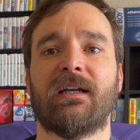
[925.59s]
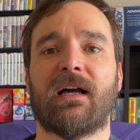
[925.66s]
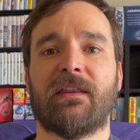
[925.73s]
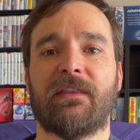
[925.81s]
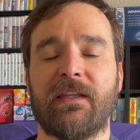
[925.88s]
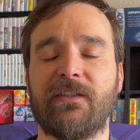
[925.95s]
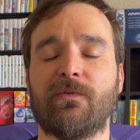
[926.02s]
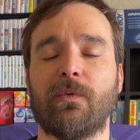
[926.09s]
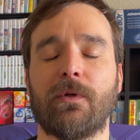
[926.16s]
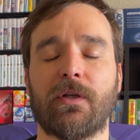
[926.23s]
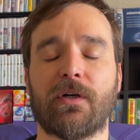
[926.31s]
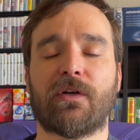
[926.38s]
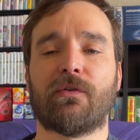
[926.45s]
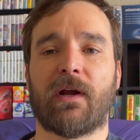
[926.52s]
These will
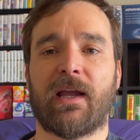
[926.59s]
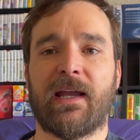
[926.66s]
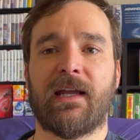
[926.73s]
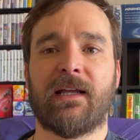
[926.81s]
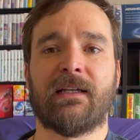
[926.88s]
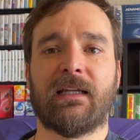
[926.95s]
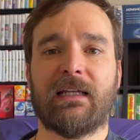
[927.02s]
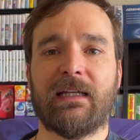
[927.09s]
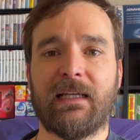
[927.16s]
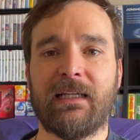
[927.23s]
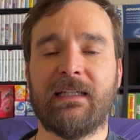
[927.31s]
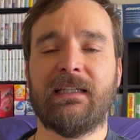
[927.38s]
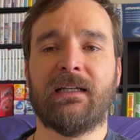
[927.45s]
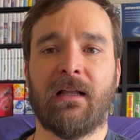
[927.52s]
look great in
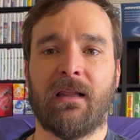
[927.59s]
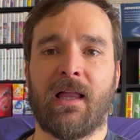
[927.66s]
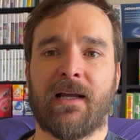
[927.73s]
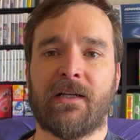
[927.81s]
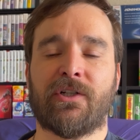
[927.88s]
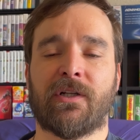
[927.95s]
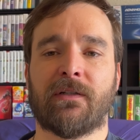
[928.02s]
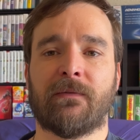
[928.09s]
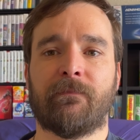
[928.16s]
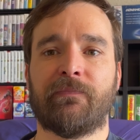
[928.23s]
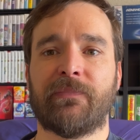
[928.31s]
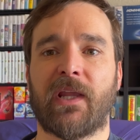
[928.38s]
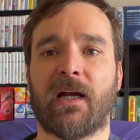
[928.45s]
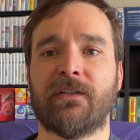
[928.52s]
any collection.
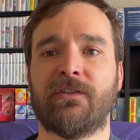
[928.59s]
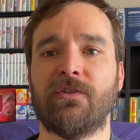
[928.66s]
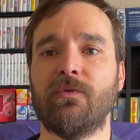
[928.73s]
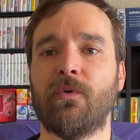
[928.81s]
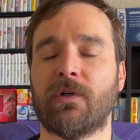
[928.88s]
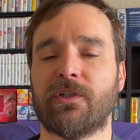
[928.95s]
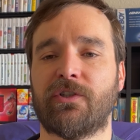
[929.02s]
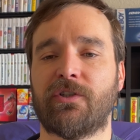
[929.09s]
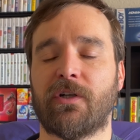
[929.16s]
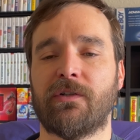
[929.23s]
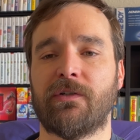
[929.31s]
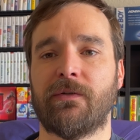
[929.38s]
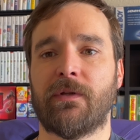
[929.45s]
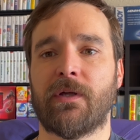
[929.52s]
I do want to show
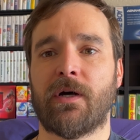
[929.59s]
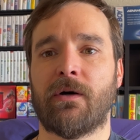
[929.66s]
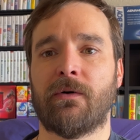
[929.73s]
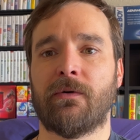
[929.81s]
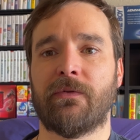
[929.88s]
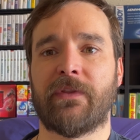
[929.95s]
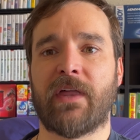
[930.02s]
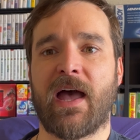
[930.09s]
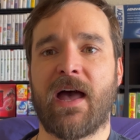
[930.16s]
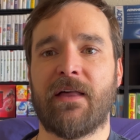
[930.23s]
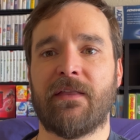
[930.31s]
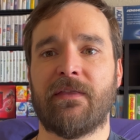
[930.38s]
you, though, that